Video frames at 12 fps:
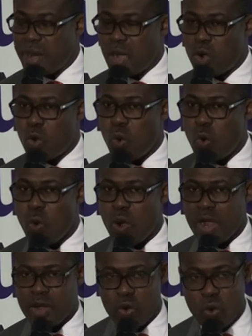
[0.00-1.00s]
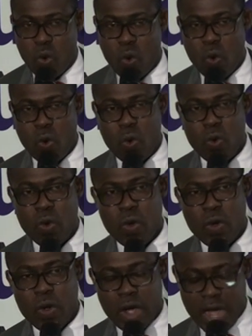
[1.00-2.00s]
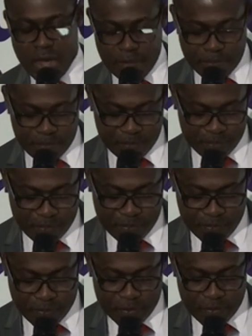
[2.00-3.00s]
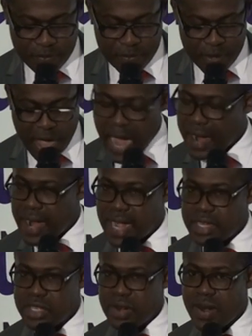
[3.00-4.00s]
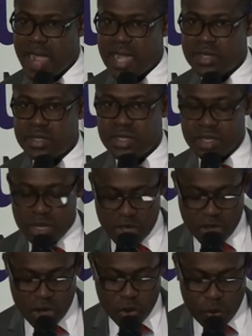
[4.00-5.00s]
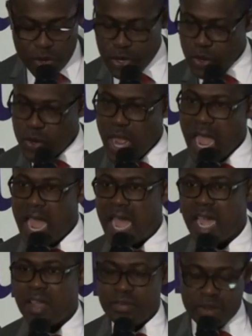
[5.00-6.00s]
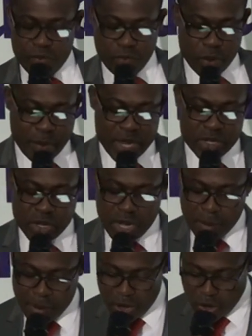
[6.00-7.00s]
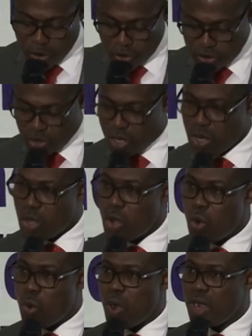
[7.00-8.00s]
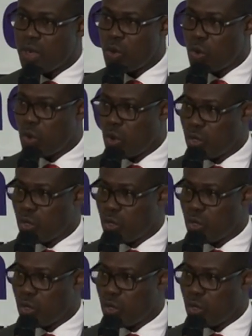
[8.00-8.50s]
about who and who are Nigerians. We don't have information about who and who